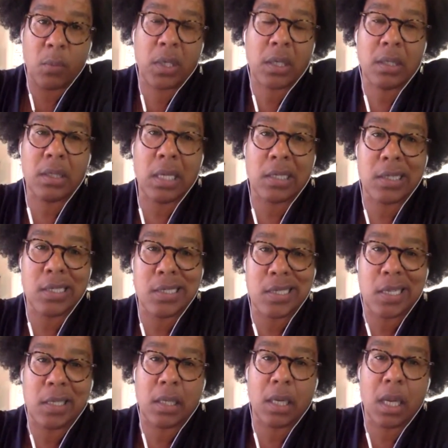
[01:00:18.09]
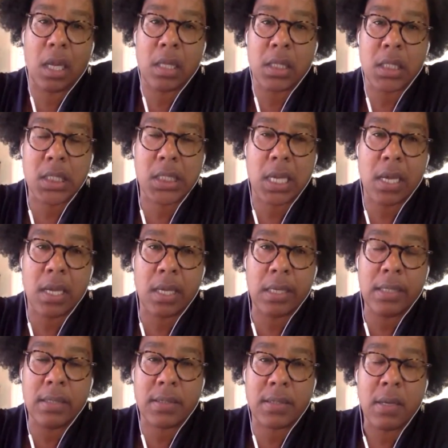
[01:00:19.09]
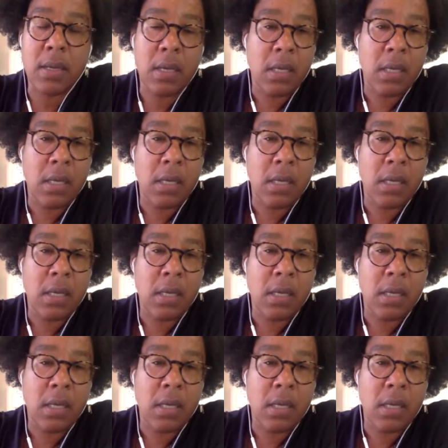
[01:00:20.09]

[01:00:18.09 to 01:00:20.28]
we collect the data and the science,